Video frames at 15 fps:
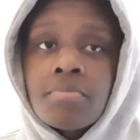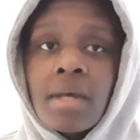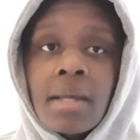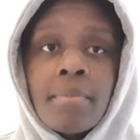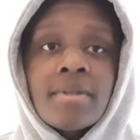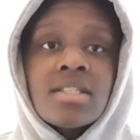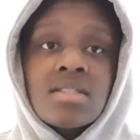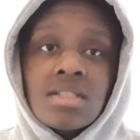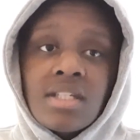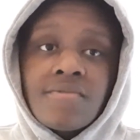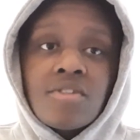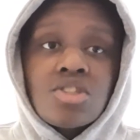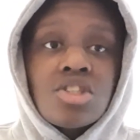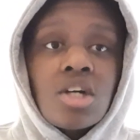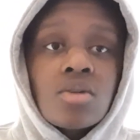maybe to see if
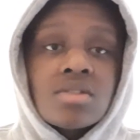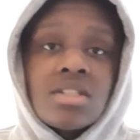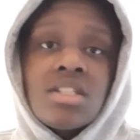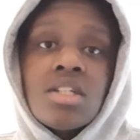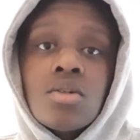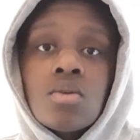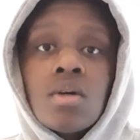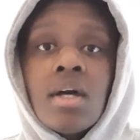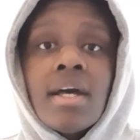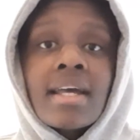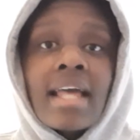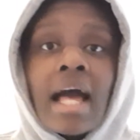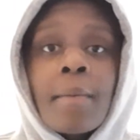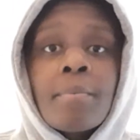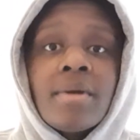the Chelsea deal
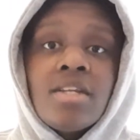can